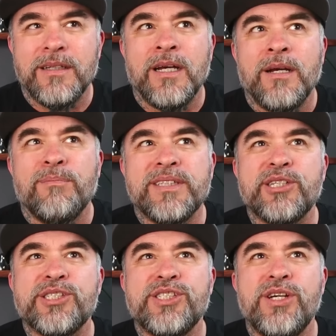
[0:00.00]
But
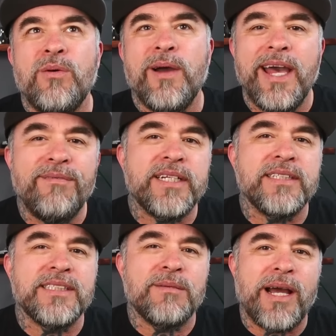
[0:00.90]
there's no
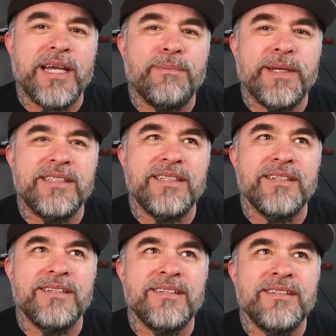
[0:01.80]
evidence, in my
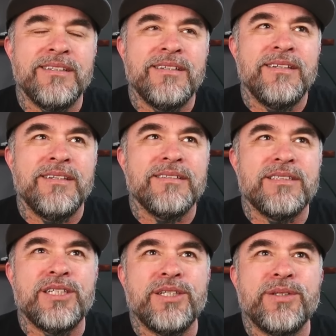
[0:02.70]
opinion,
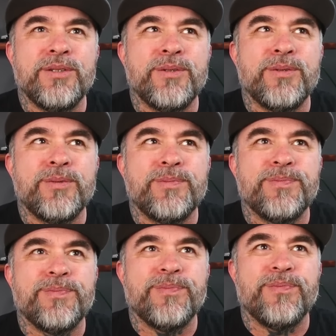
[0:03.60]
to
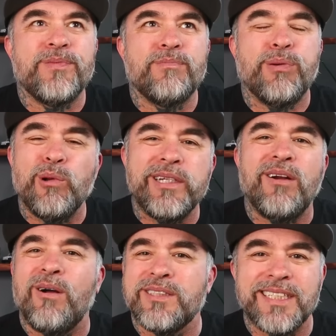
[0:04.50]
pull it
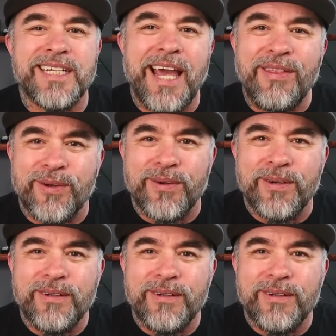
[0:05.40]
all together.